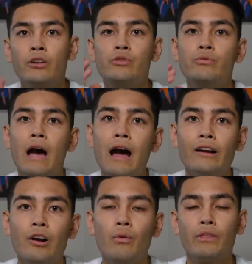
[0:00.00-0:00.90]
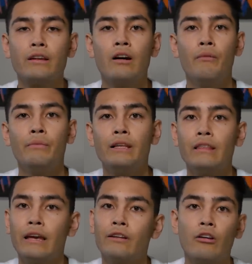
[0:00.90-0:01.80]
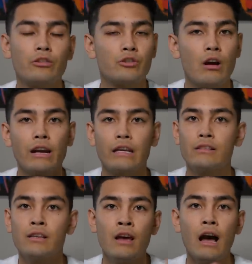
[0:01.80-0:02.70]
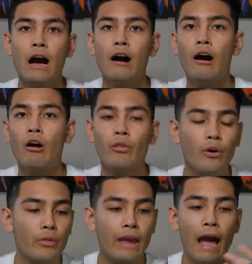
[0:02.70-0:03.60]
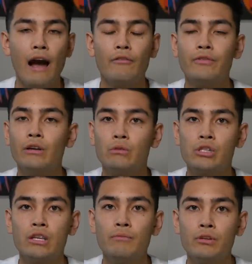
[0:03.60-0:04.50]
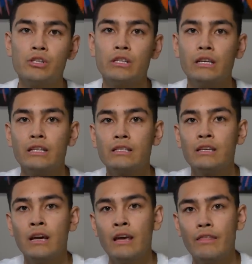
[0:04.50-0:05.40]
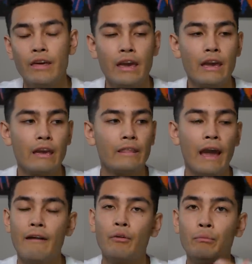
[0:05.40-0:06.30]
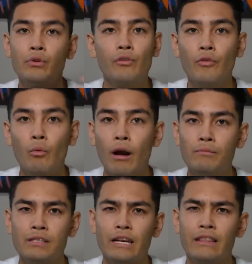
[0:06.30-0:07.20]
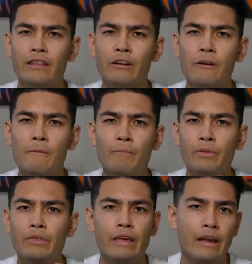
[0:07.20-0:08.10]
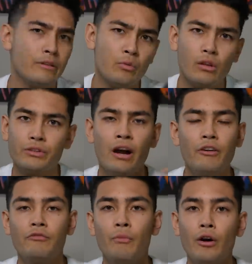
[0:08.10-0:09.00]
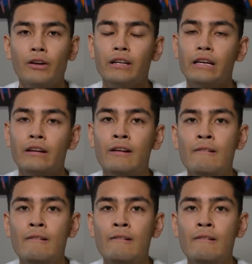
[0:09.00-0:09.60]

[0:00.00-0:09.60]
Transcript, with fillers: do not go with a company like Cardtronics. Although they have, you know, cheap machines, they have a beautiful website, they do a ton of marketing.